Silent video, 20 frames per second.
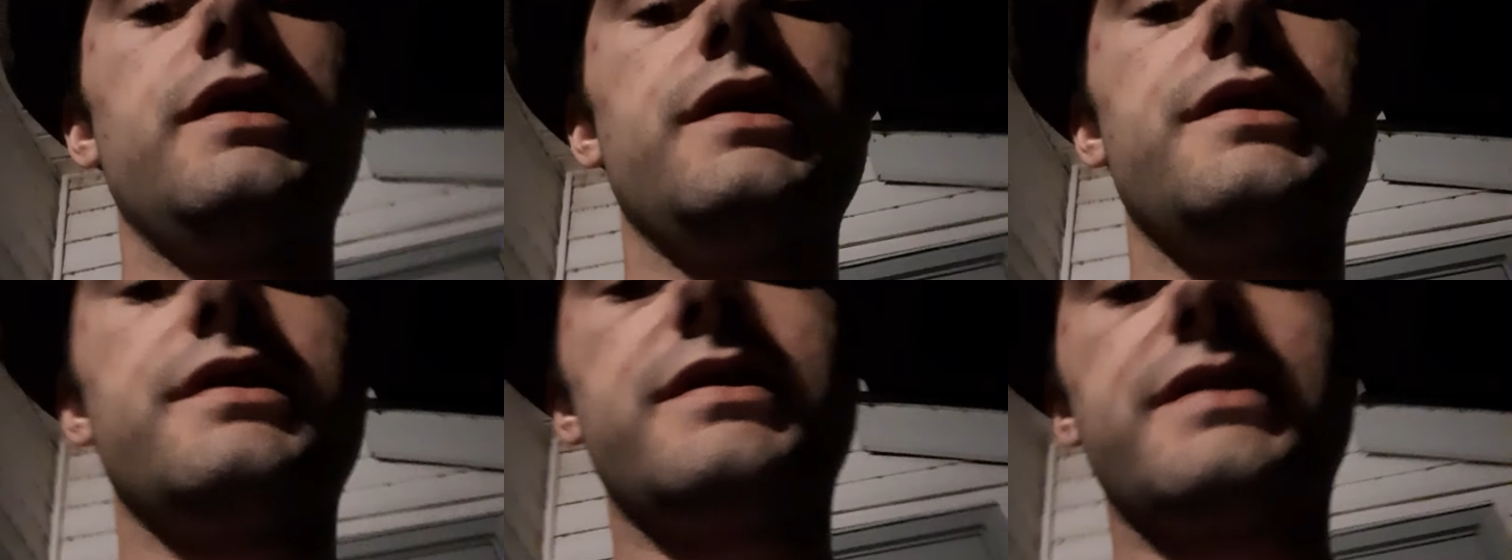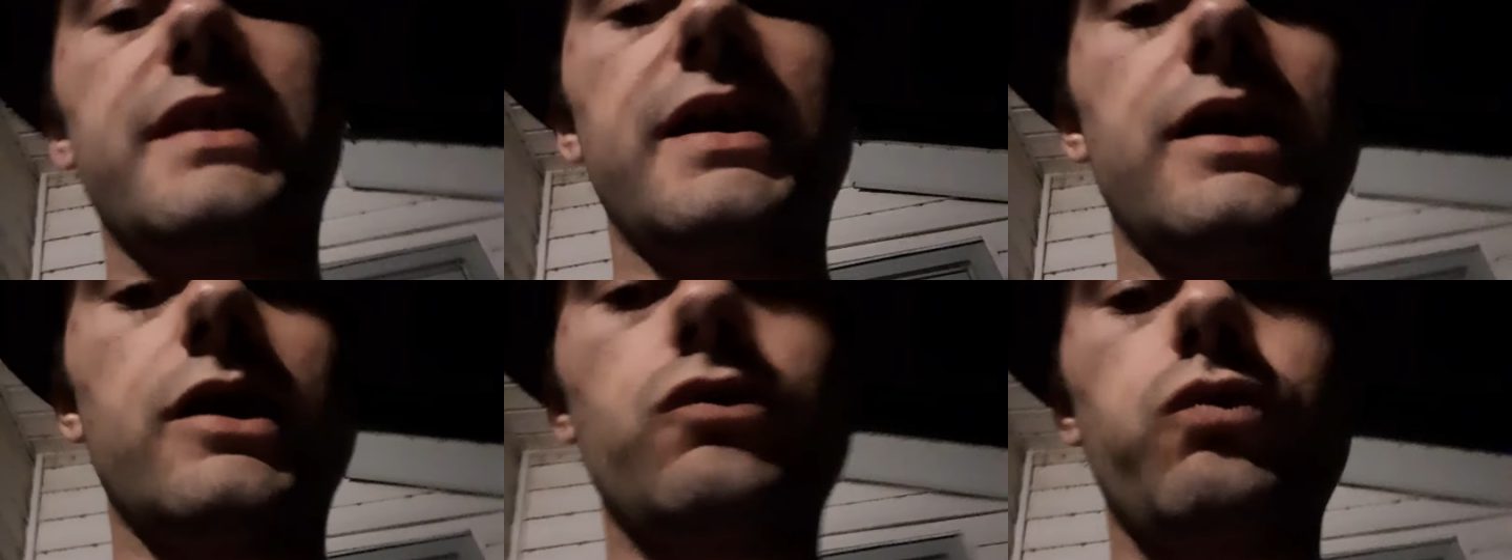
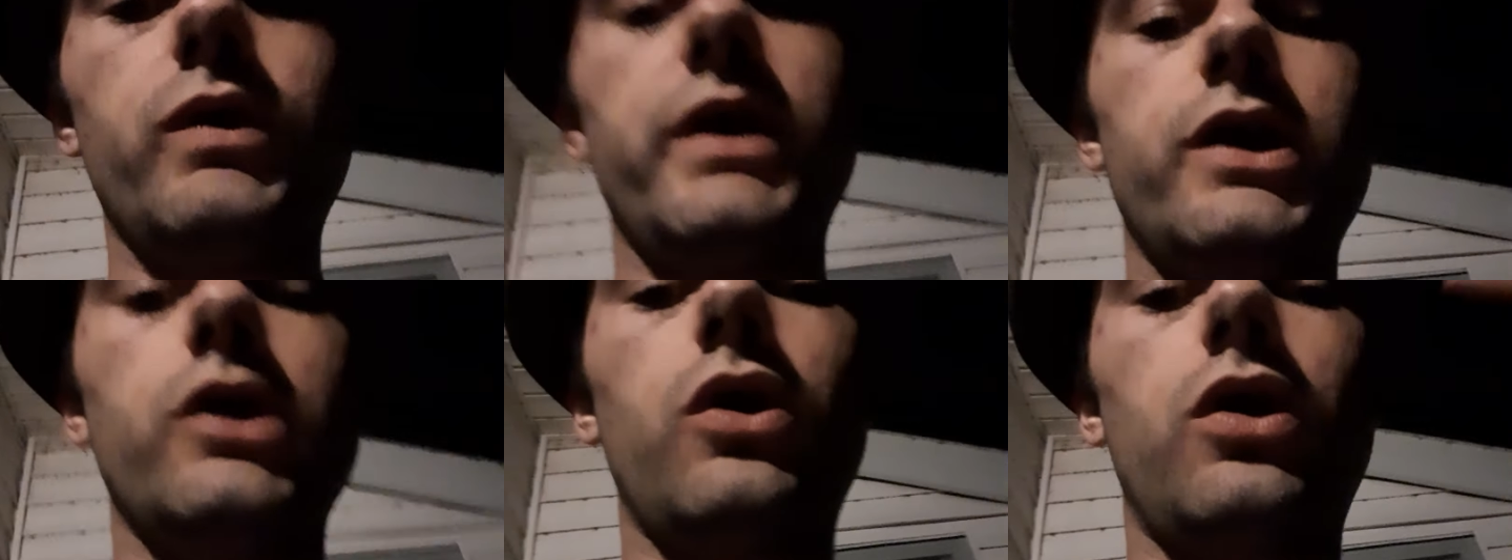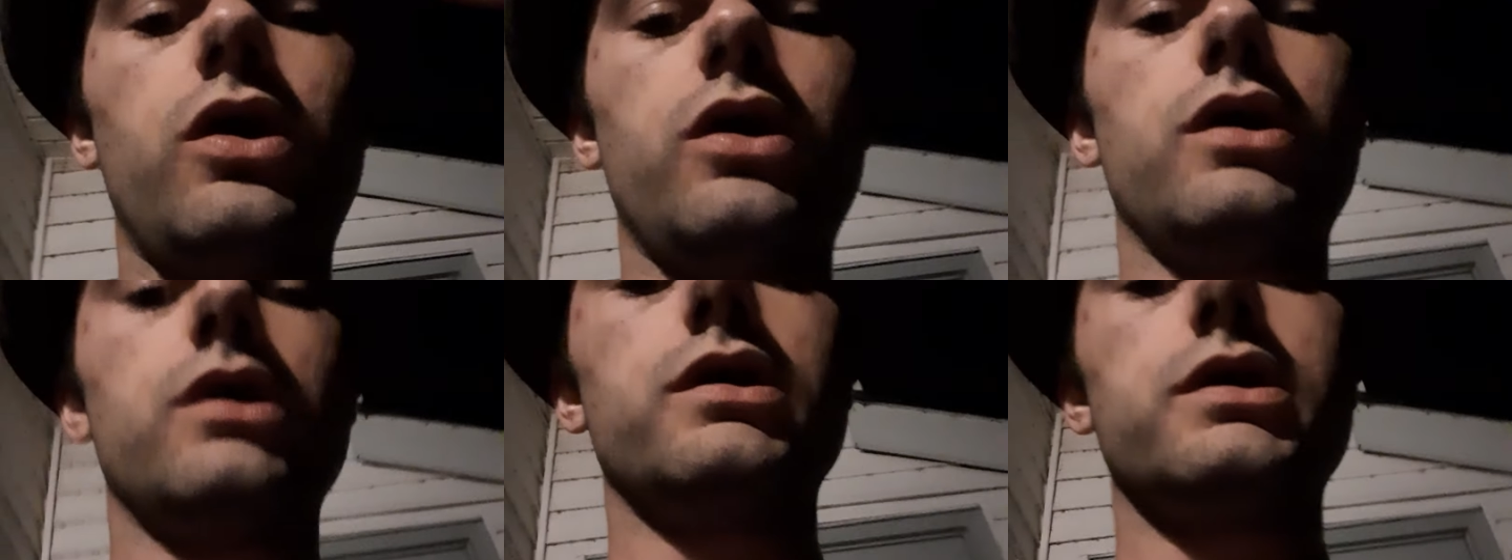think we
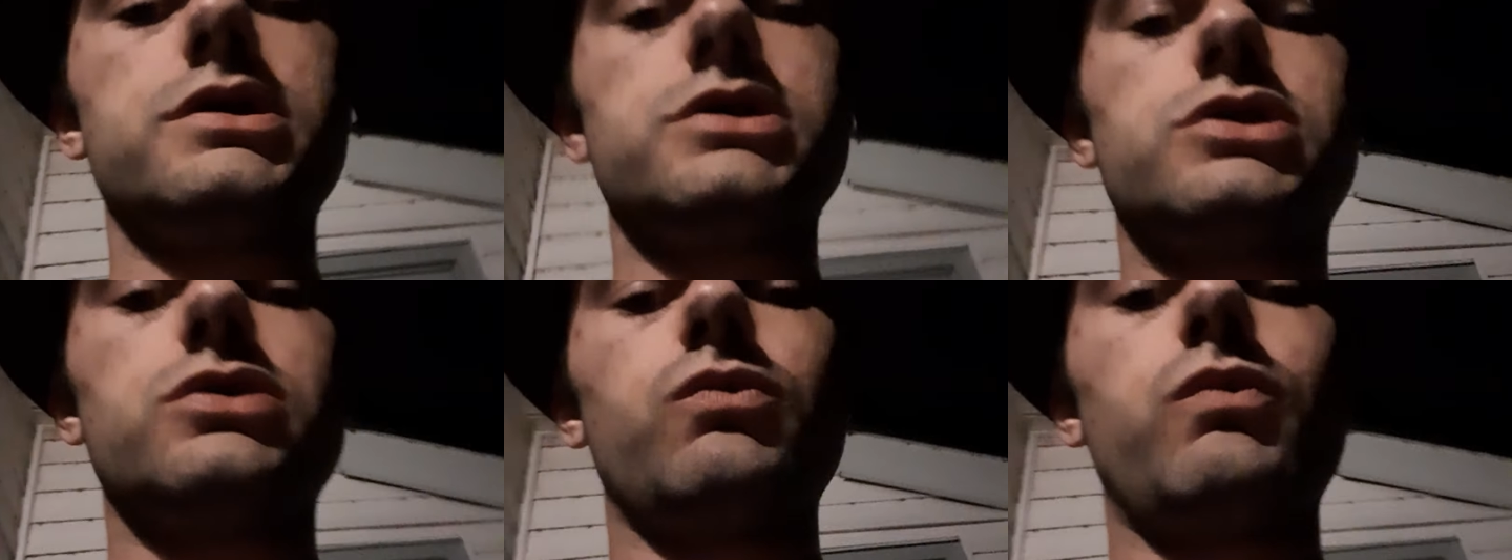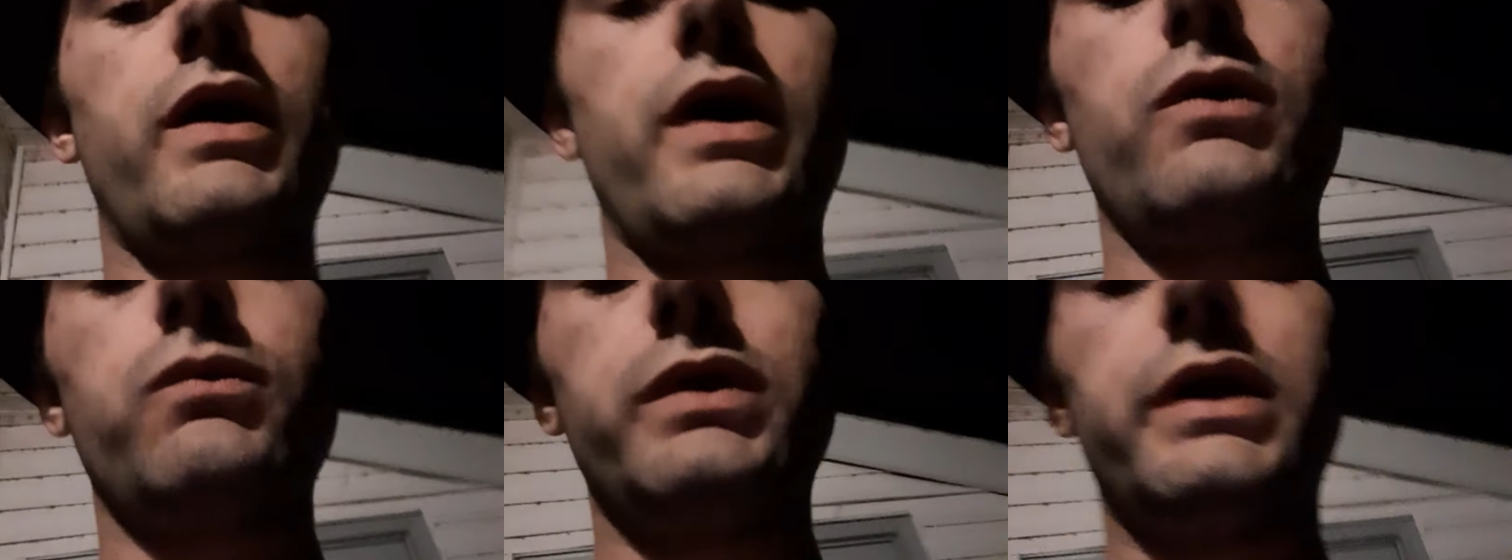are. It's the
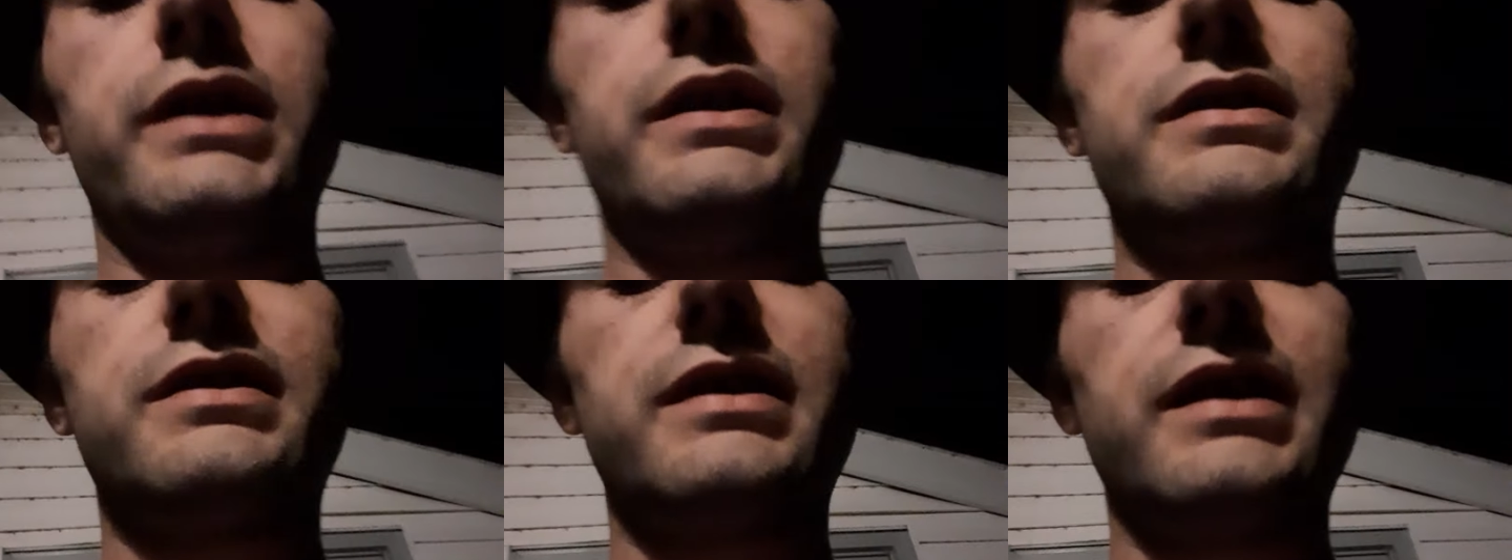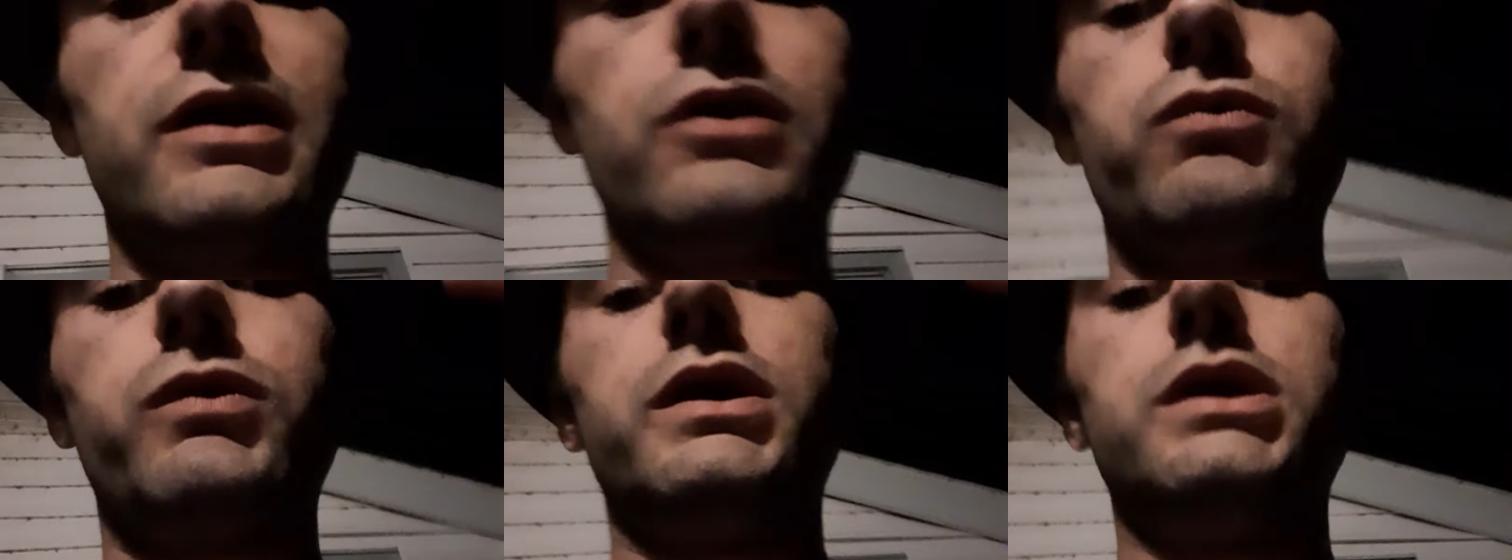way we
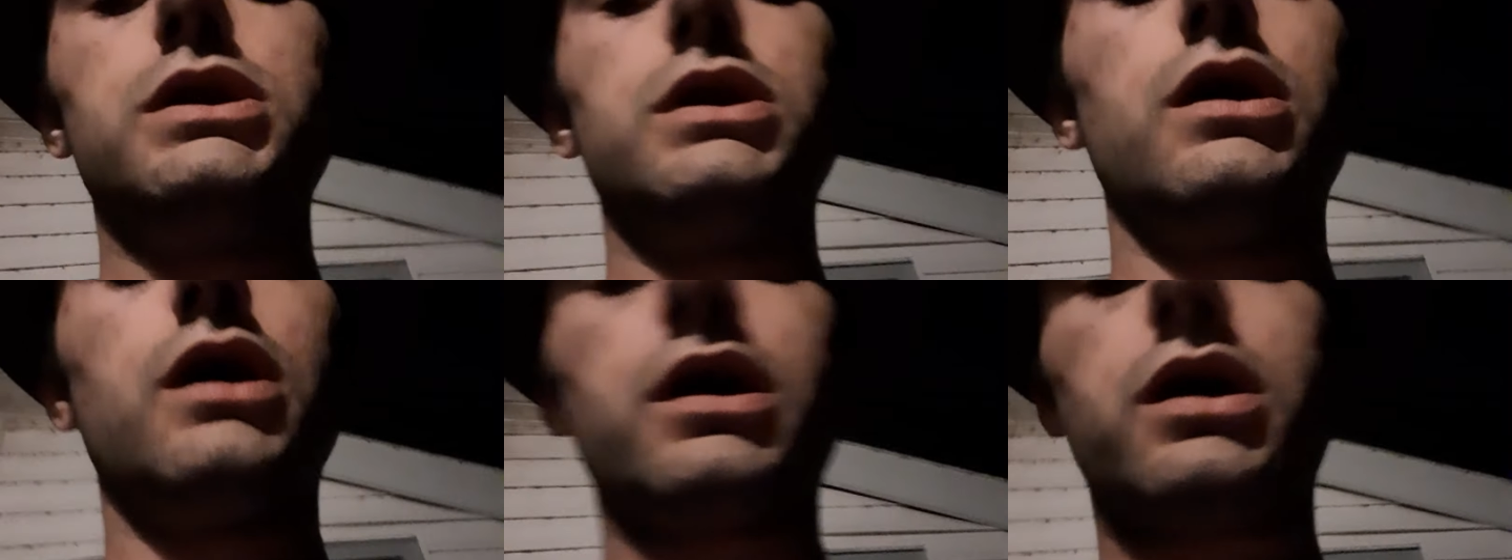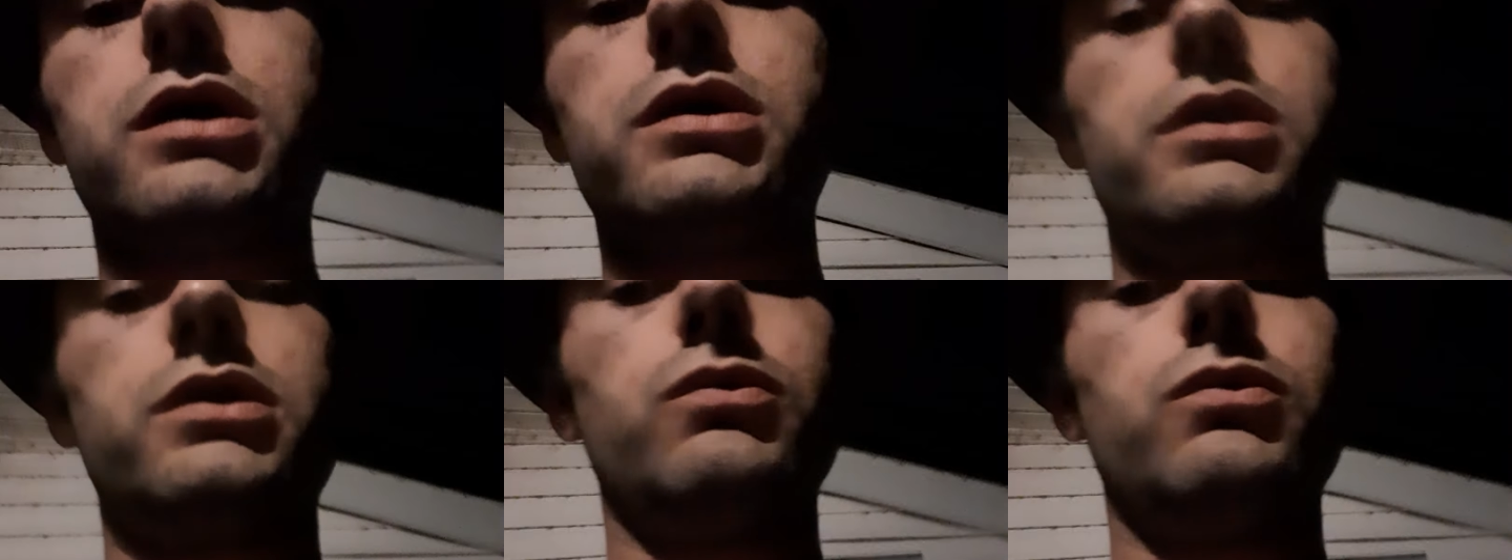think we look.